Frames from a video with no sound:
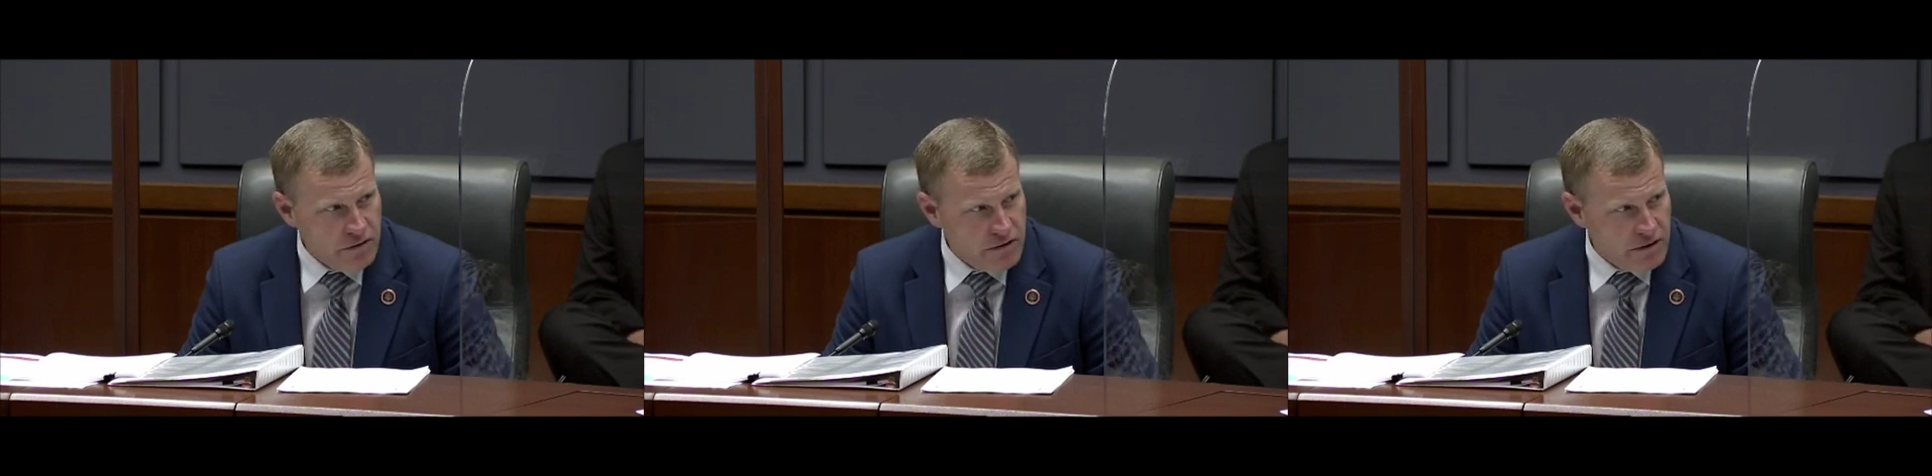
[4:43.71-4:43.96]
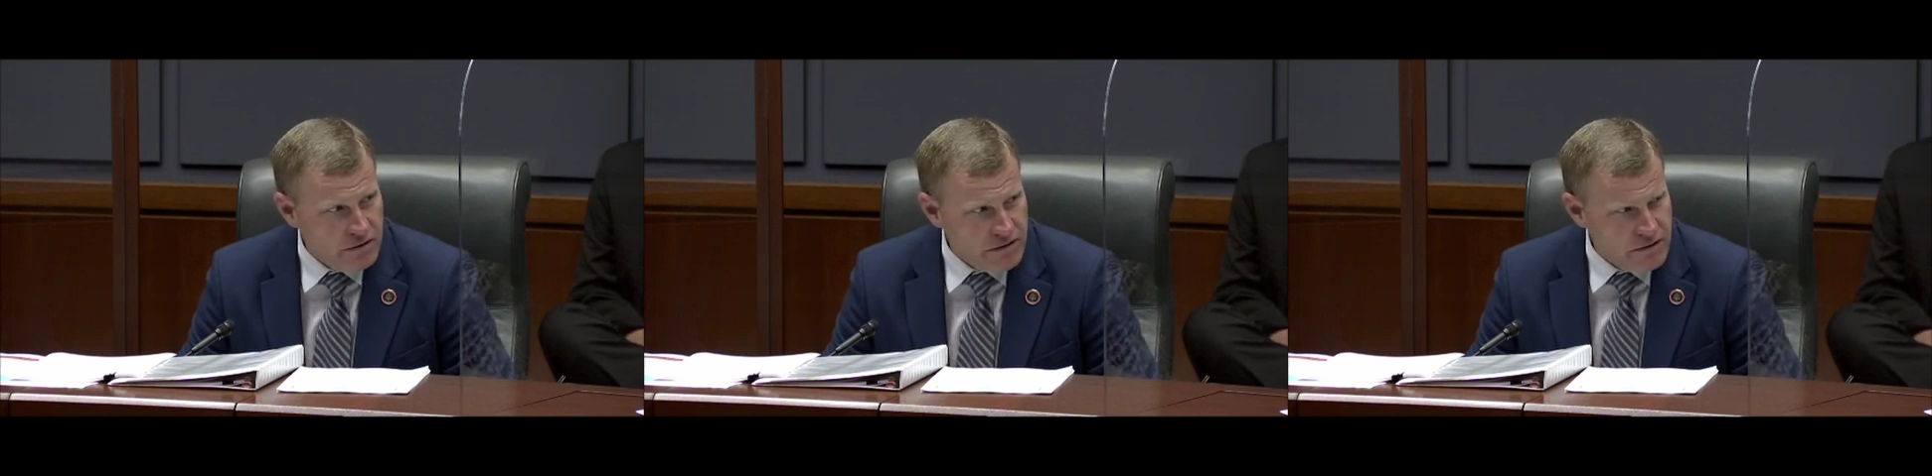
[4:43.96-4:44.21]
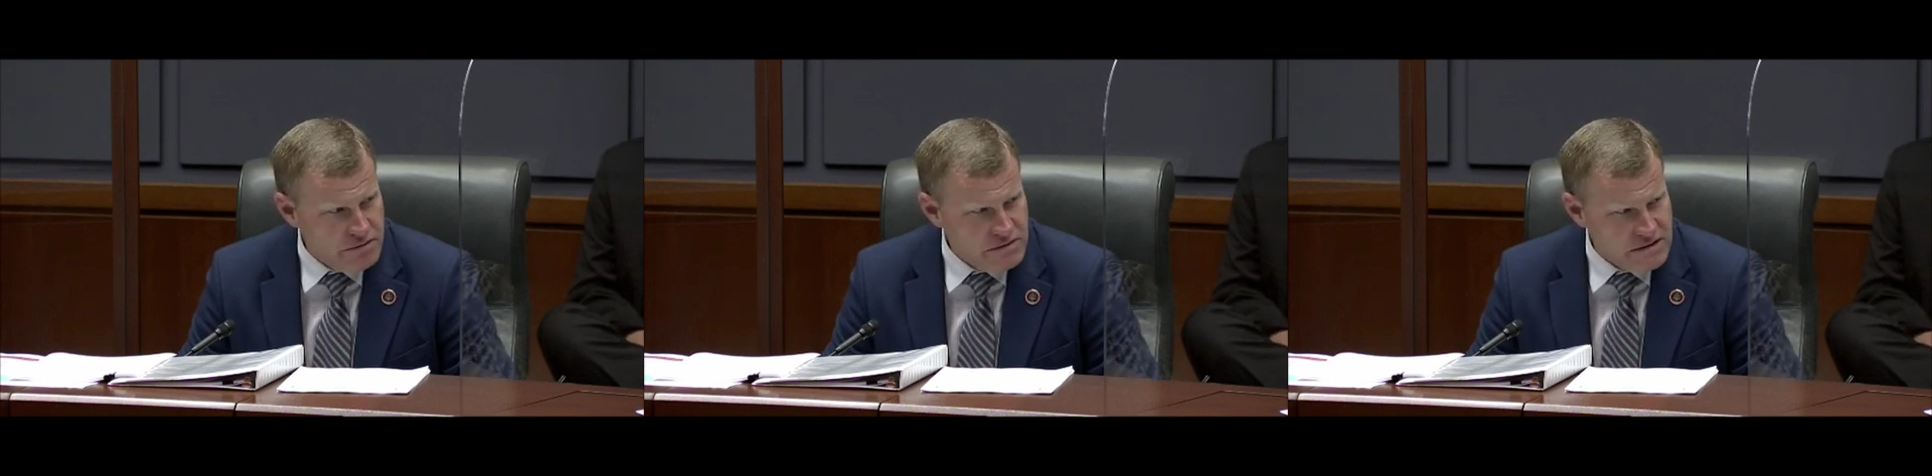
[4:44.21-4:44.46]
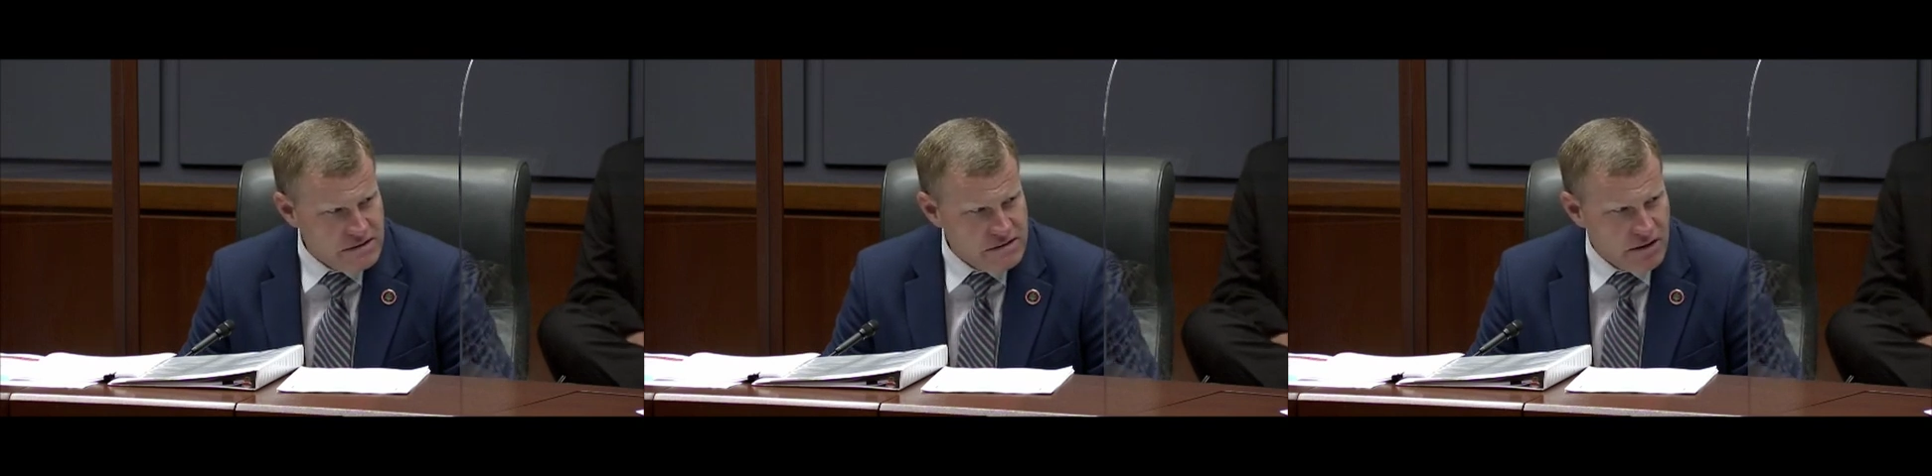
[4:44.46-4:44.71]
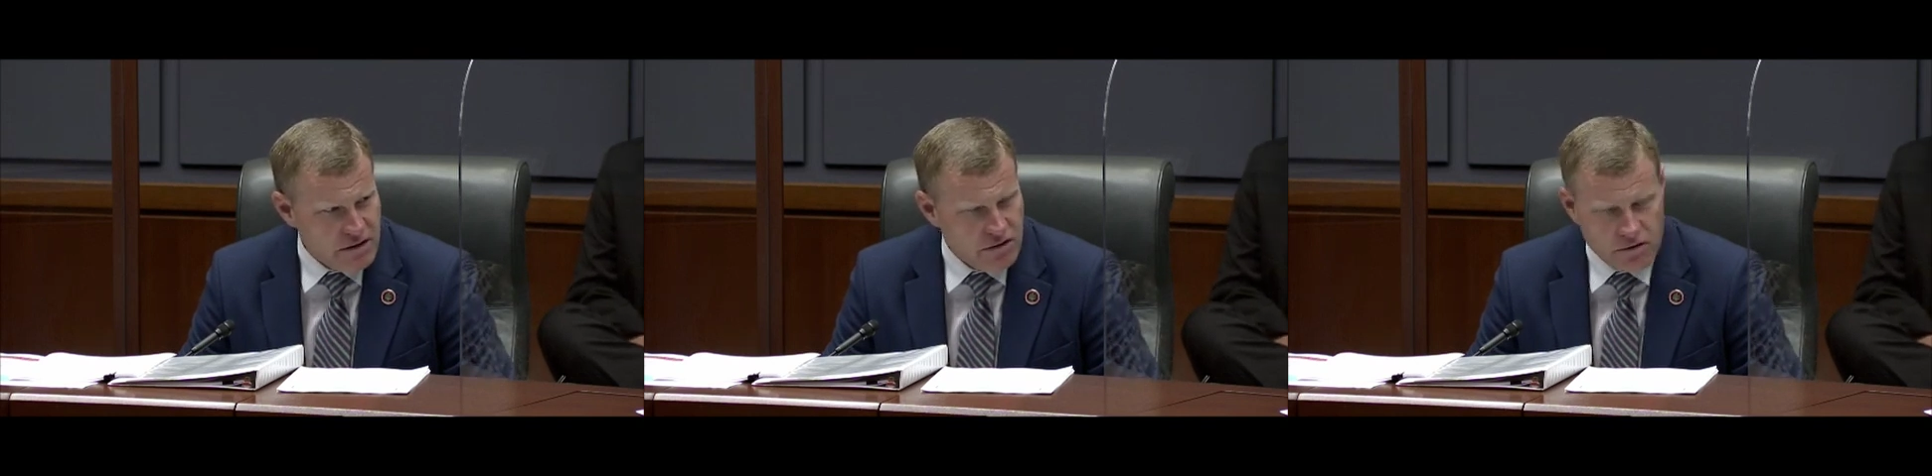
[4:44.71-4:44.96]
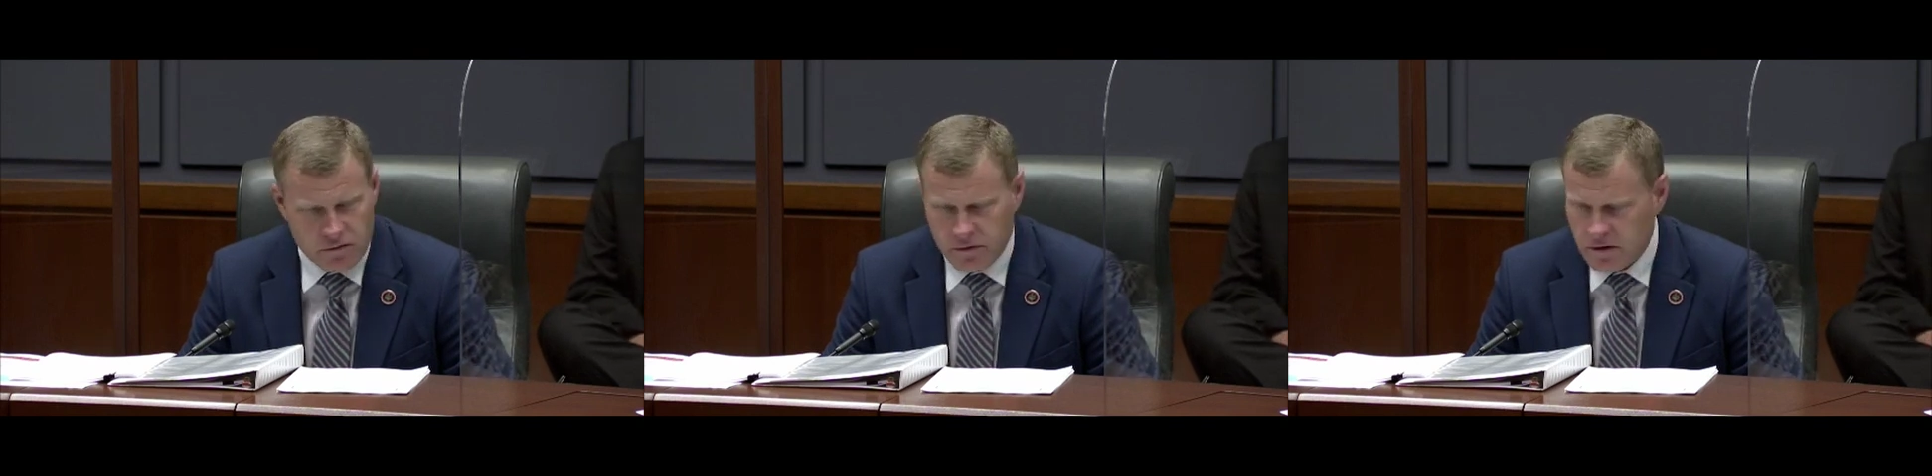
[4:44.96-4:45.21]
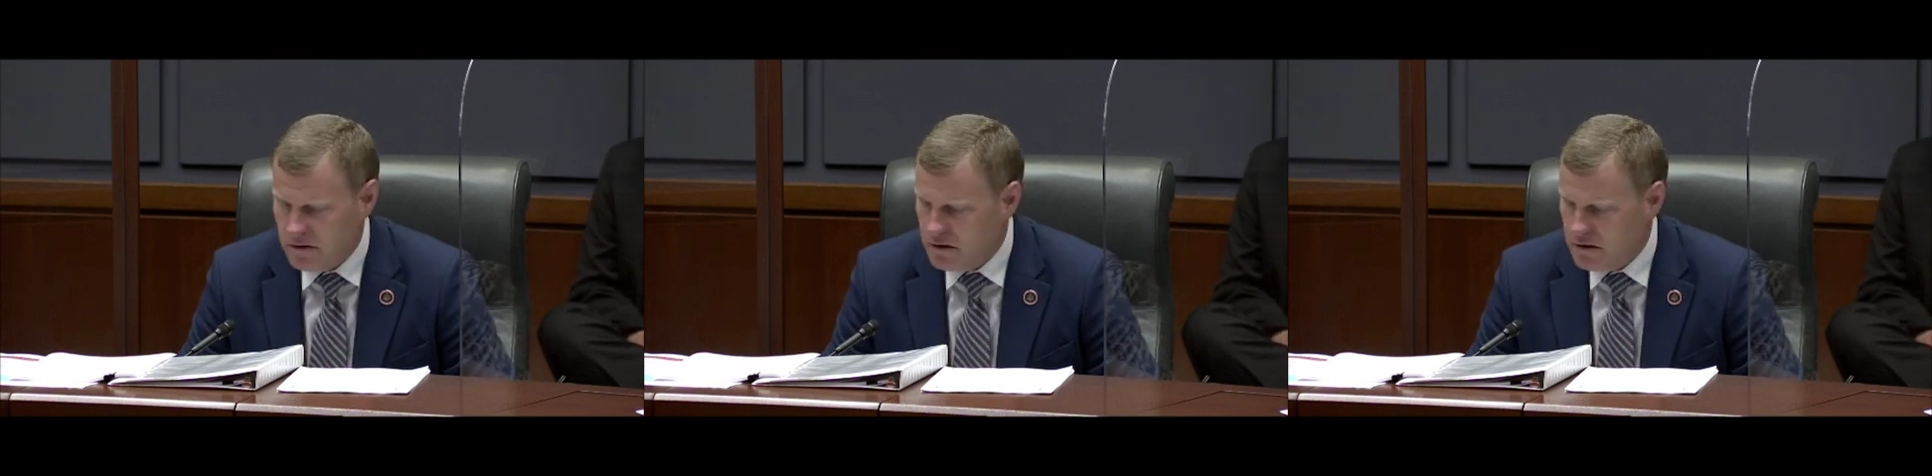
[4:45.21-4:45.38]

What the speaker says: that I think it was Inside Nova